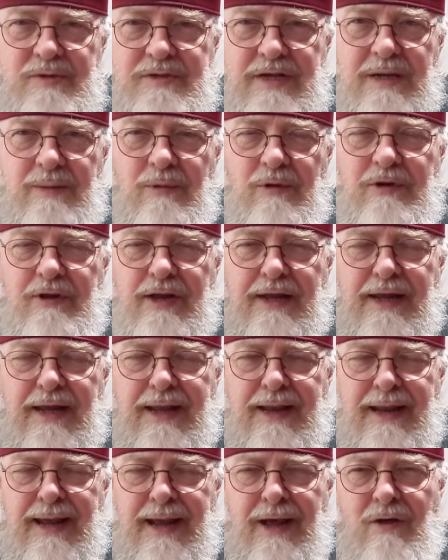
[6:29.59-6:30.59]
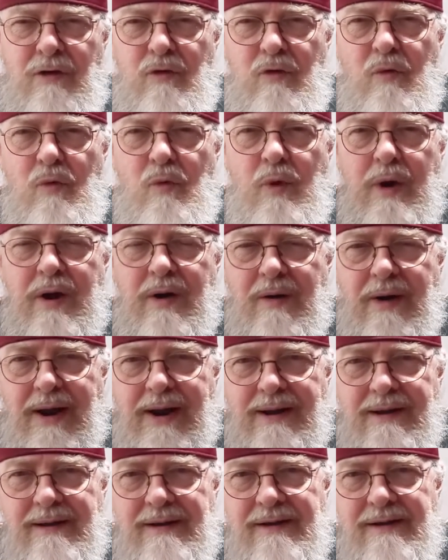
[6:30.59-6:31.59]
was able to get out
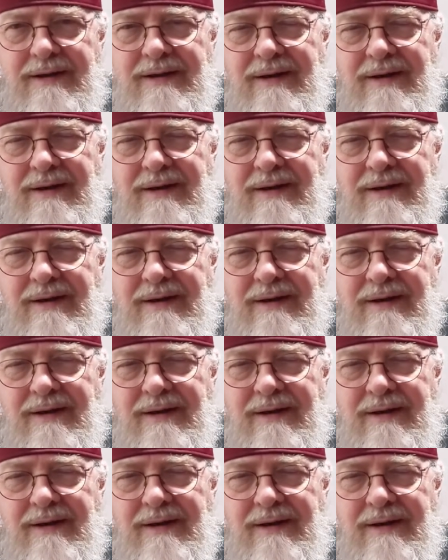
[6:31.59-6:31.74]
wearing